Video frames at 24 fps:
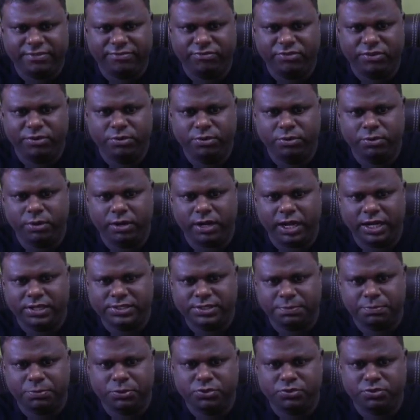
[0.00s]
if you are
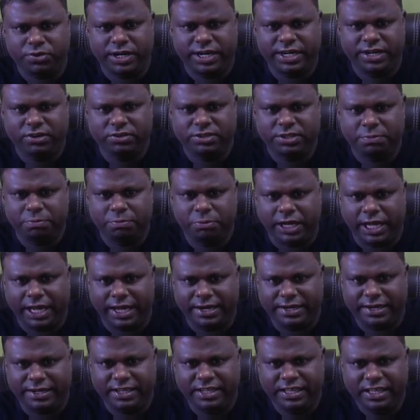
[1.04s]
supposed to write down the
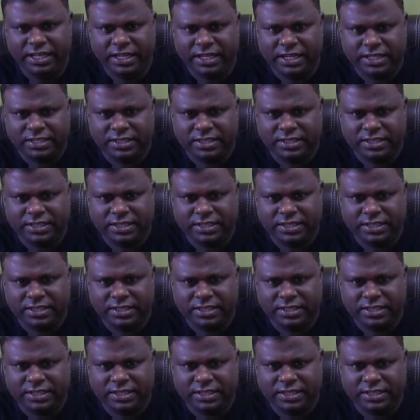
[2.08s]
polarity,